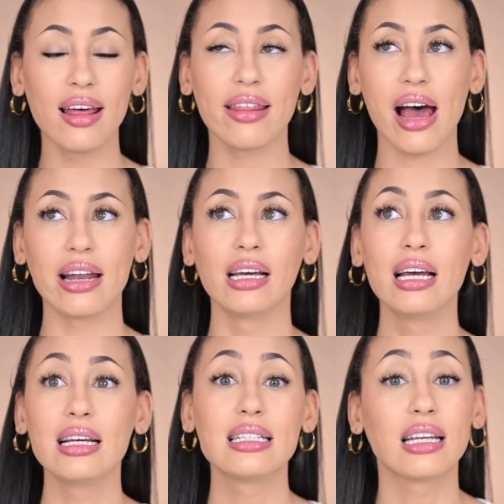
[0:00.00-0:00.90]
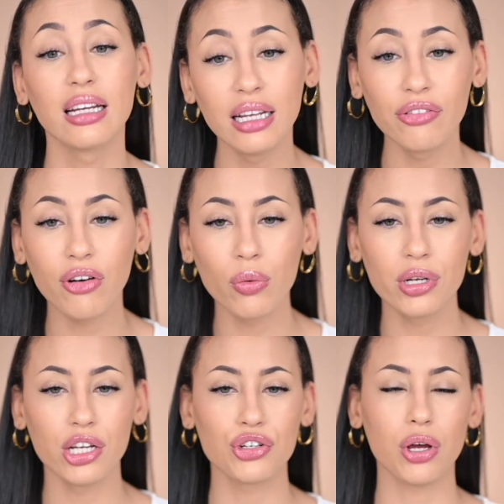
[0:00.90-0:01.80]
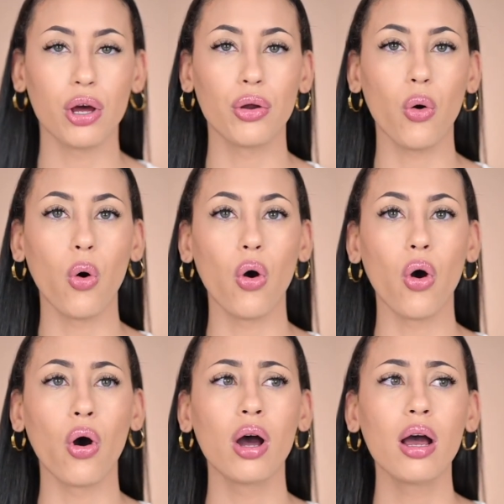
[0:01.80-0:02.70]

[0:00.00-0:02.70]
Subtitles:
that didn't need foundation or